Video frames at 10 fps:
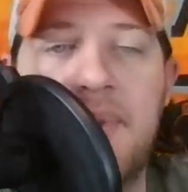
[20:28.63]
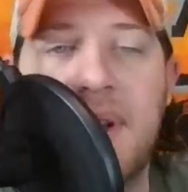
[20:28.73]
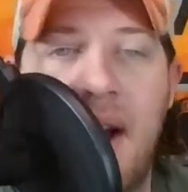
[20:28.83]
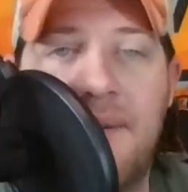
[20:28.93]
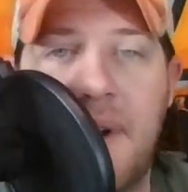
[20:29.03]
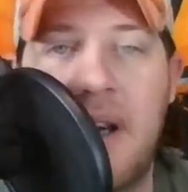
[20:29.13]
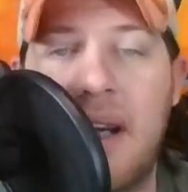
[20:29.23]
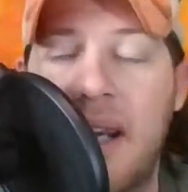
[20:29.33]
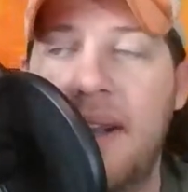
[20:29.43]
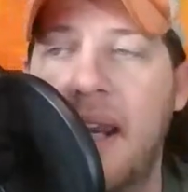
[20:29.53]
stuff,
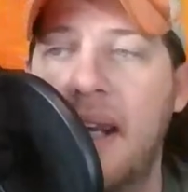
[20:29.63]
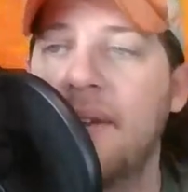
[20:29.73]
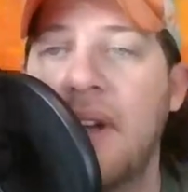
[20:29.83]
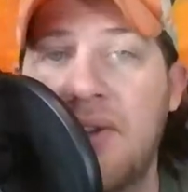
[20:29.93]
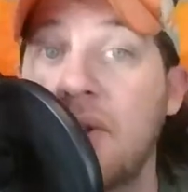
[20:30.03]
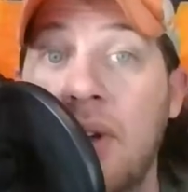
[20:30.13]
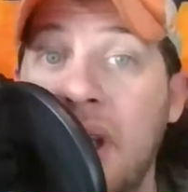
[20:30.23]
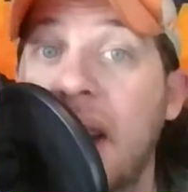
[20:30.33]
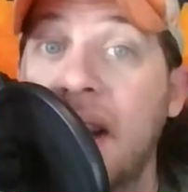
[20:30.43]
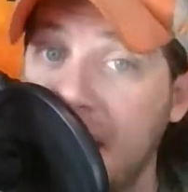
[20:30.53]
and they just
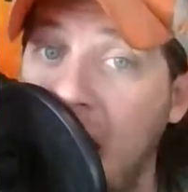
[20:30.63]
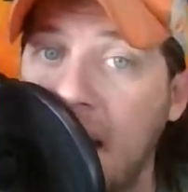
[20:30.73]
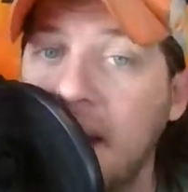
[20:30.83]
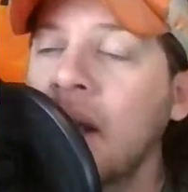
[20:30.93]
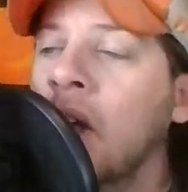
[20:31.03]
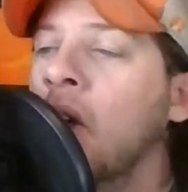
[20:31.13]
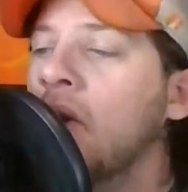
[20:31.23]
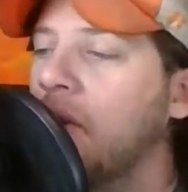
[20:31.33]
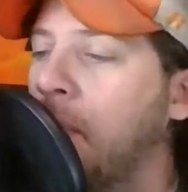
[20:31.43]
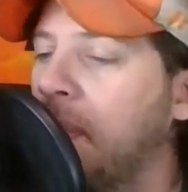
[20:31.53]
couldn't get it done. So the